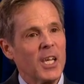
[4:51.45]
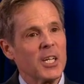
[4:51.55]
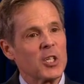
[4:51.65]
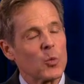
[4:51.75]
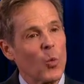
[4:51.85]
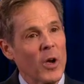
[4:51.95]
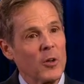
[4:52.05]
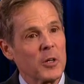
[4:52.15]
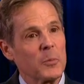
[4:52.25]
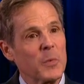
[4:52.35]
It is
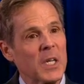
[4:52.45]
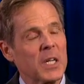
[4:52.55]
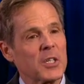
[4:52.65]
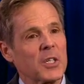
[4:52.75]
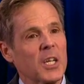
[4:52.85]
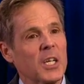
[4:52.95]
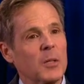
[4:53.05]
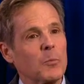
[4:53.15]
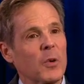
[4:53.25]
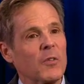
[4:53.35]
welcome because it
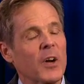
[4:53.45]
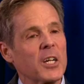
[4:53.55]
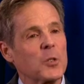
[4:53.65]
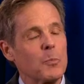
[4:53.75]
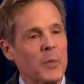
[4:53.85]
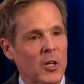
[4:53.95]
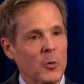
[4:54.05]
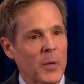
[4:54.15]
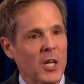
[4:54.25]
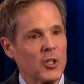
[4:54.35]
provides better
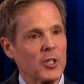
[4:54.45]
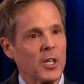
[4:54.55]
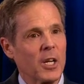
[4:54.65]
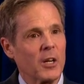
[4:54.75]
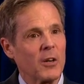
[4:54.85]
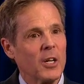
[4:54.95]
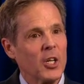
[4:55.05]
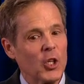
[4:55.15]
patient care.